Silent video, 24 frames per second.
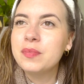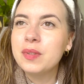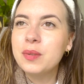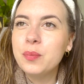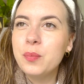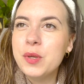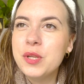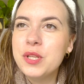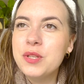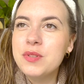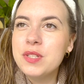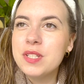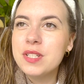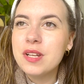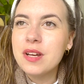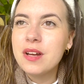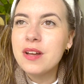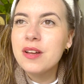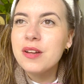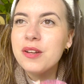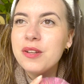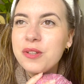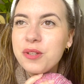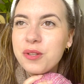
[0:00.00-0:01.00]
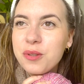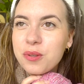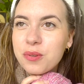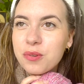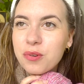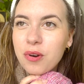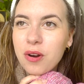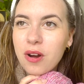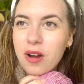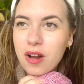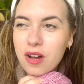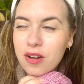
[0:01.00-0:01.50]
when you start a new
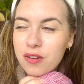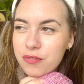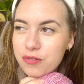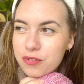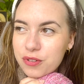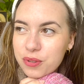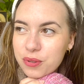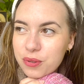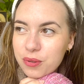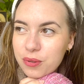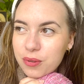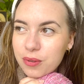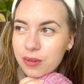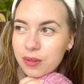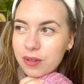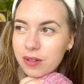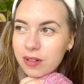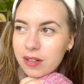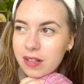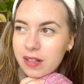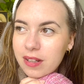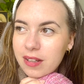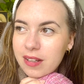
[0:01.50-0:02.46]
craft or